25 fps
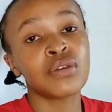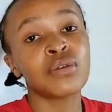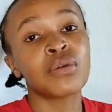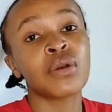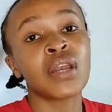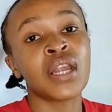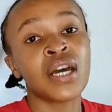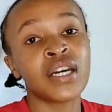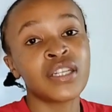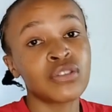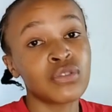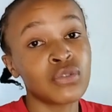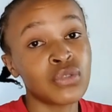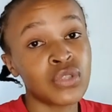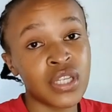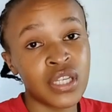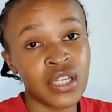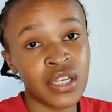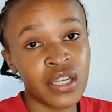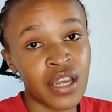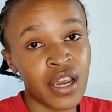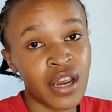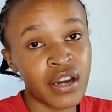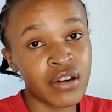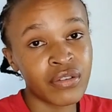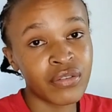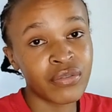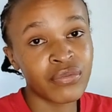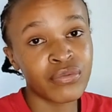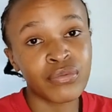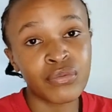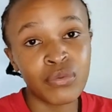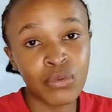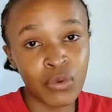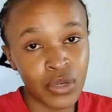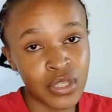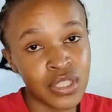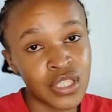you. Learn to take care
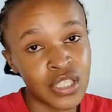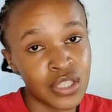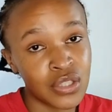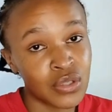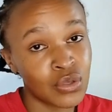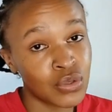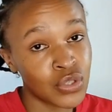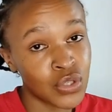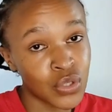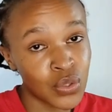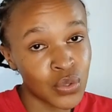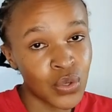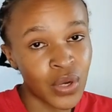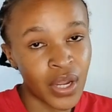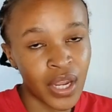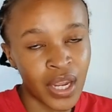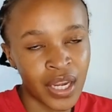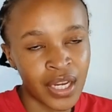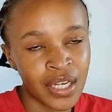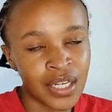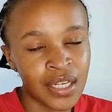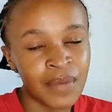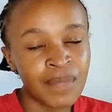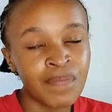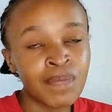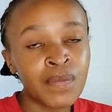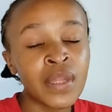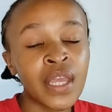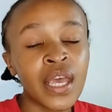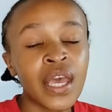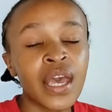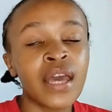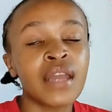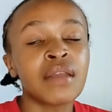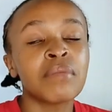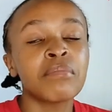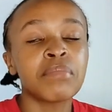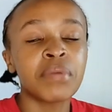of what is on your head
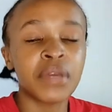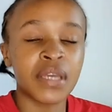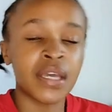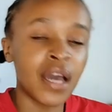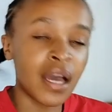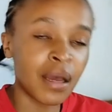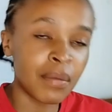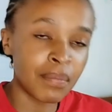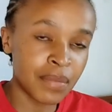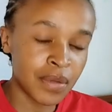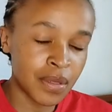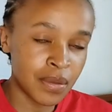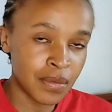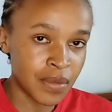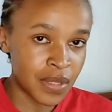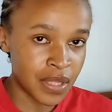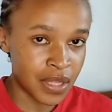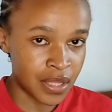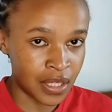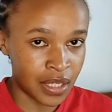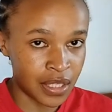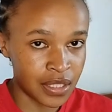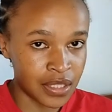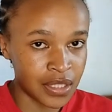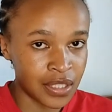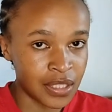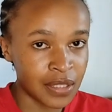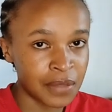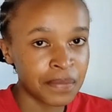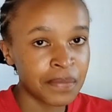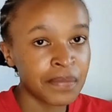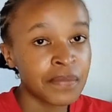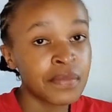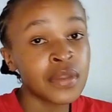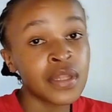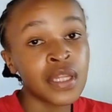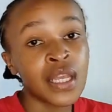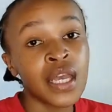and be happy with that.
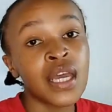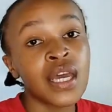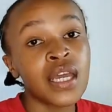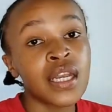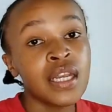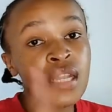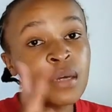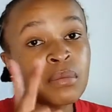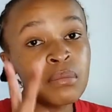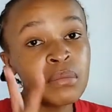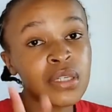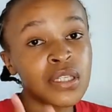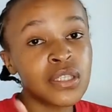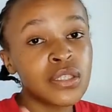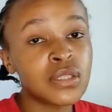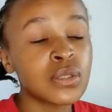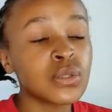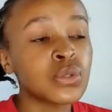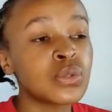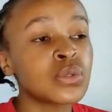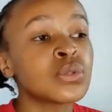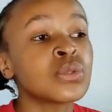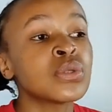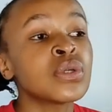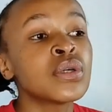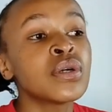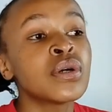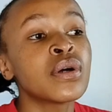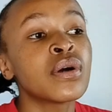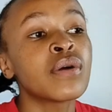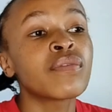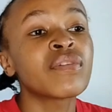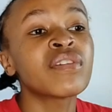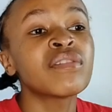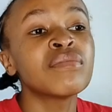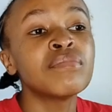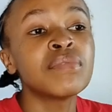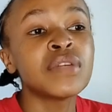Number two,
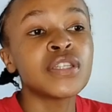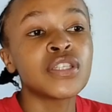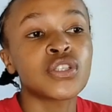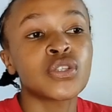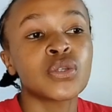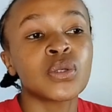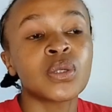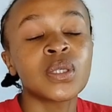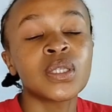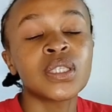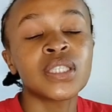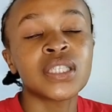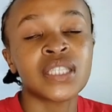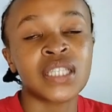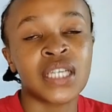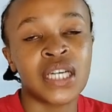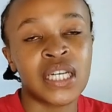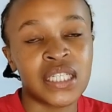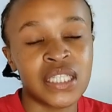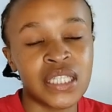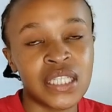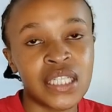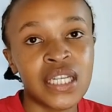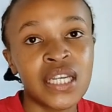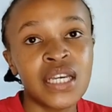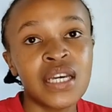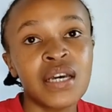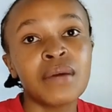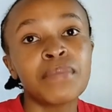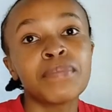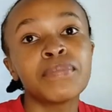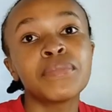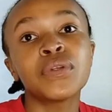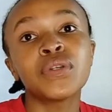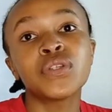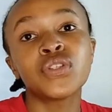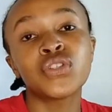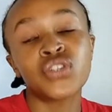we've been told that
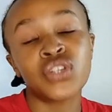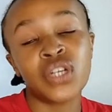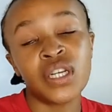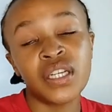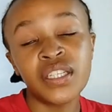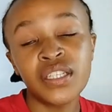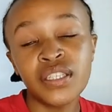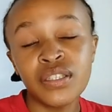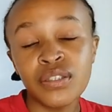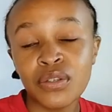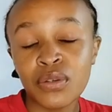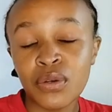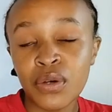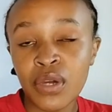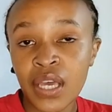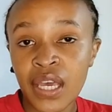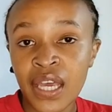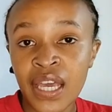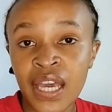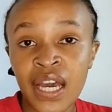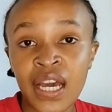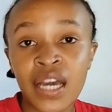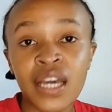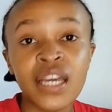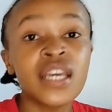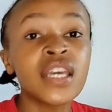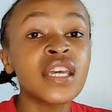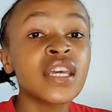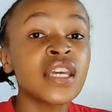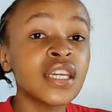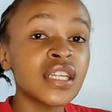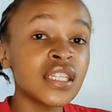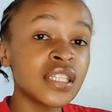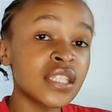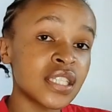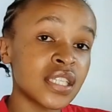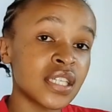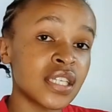blow drying your hair,
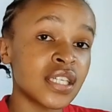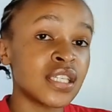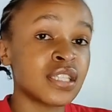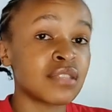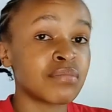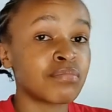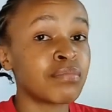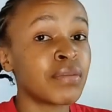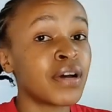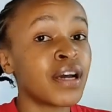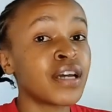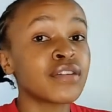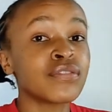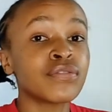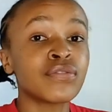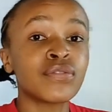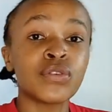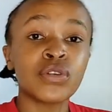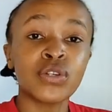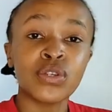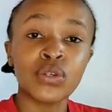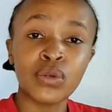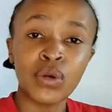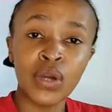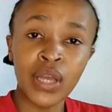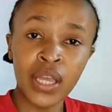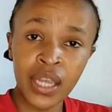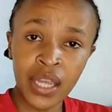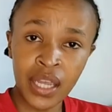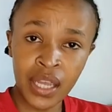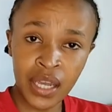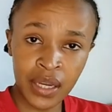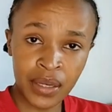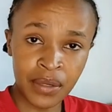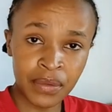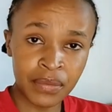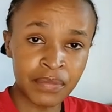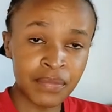heat is bad for your
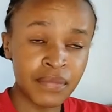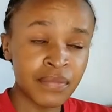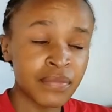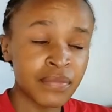hair.